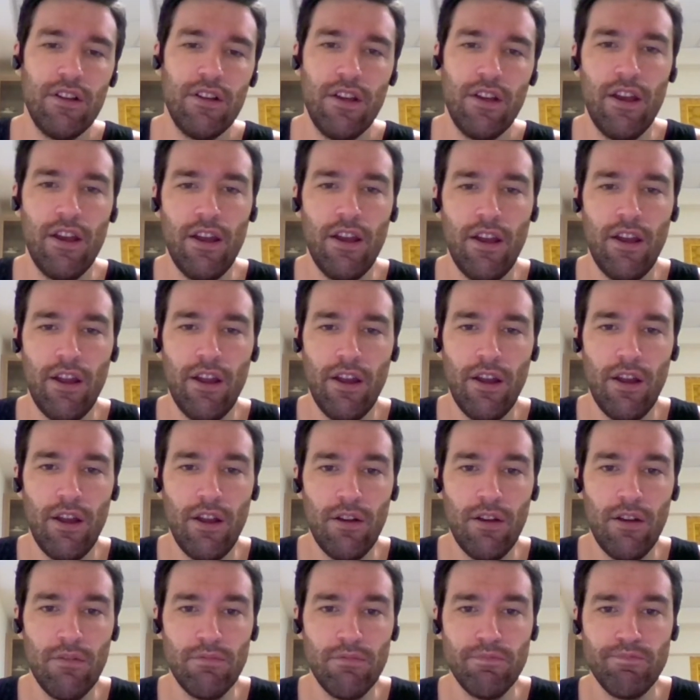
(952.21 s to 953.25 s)

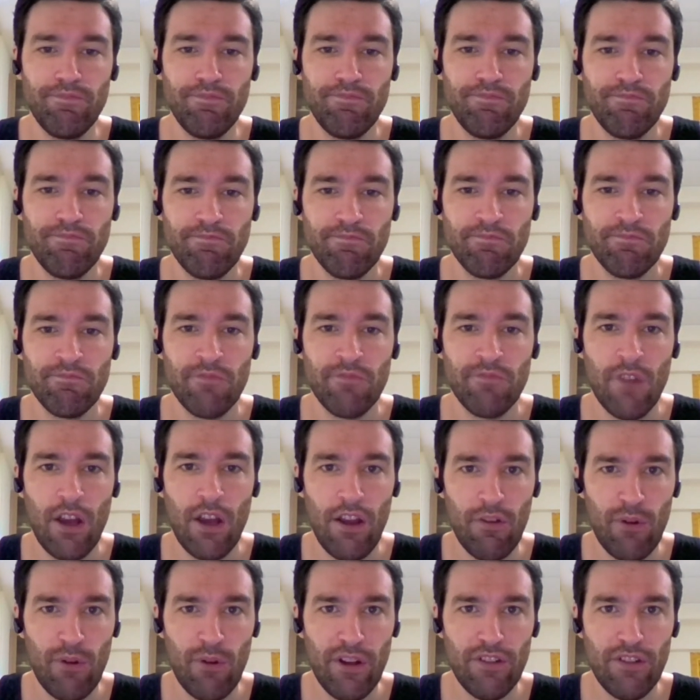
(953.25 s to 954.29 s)
I
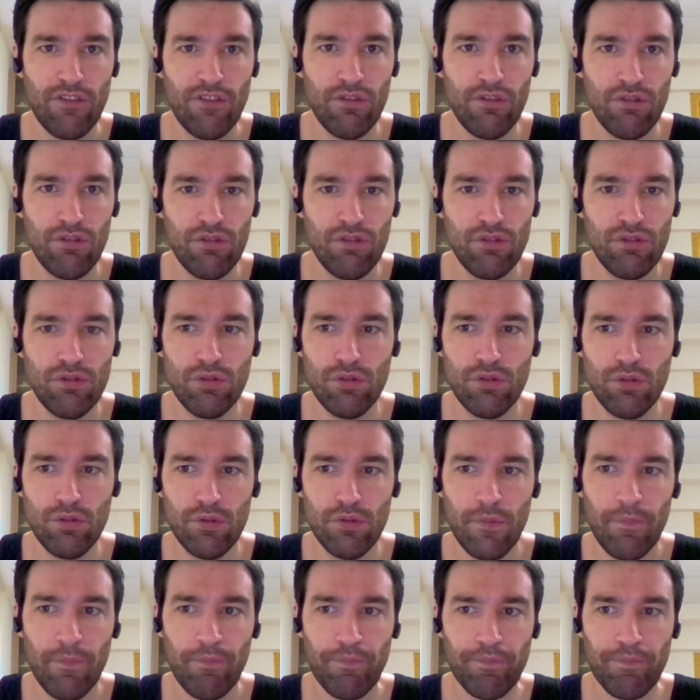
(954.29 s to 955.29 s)
went to